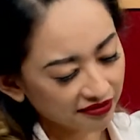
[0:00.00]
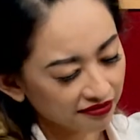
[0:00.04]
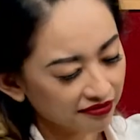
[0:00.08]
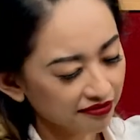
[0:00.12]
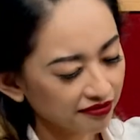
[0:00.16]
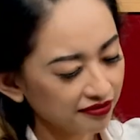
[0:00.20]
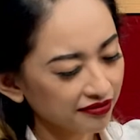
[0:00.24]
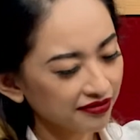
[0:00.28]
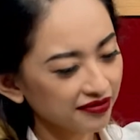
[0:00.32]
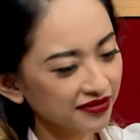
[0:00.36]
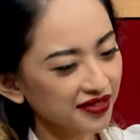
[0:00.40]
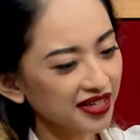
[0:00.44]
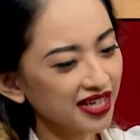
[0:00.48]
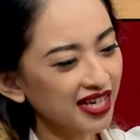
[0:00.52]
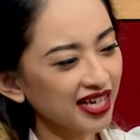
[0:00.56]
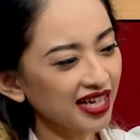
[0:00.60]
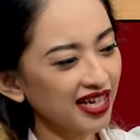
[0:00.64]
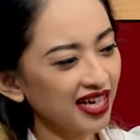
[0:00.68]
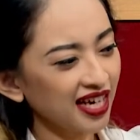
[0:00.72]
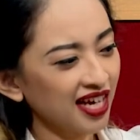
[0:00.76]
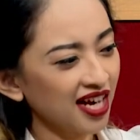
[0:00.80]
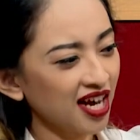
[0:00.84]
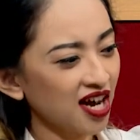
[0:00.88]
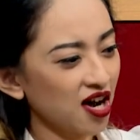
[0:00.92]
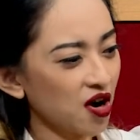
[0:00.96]

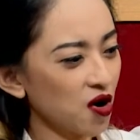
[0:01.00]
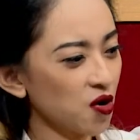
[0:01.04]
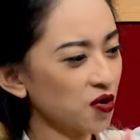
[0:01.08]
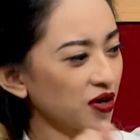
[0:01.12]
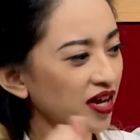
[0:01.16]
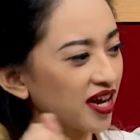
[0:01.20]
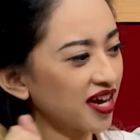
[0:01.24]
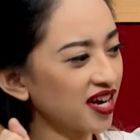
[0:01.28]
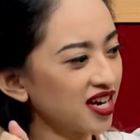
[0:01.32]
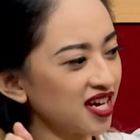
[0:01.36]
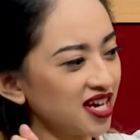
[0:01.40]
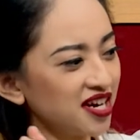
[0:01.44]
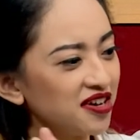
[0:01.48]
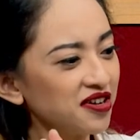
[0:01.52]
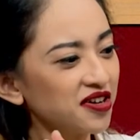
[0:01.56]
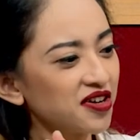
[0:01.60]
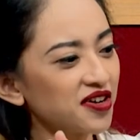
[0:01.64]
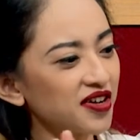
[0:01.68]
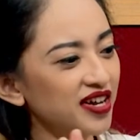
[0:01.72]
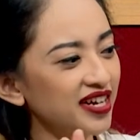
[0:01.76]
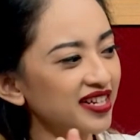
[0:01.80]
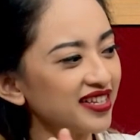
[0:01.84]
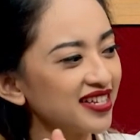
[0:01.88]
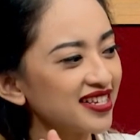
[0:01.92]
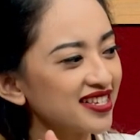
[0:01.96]
Yeah. okay, here you go,
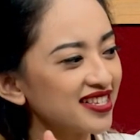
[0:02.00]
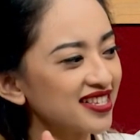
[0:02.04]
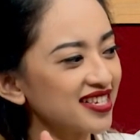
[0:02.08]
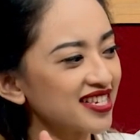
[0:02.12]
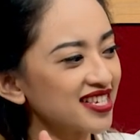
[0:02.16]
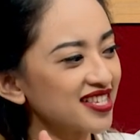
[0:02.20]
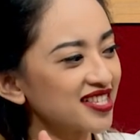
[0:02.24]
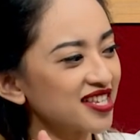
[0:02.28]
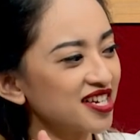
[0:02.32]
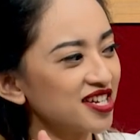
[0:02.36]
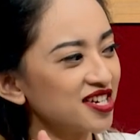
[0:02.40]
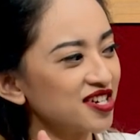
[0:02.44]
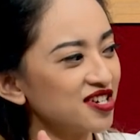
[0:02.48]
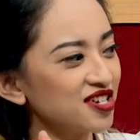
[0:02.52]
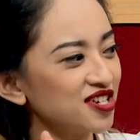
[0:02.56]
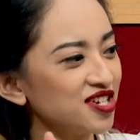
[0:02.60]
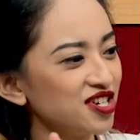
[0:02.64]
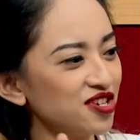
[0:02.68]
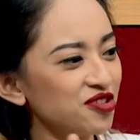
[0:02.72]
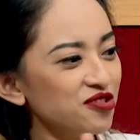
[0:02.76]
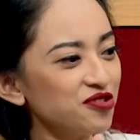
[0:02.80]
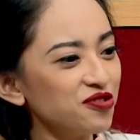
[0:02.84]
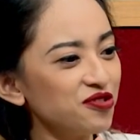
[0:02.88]
and this is the new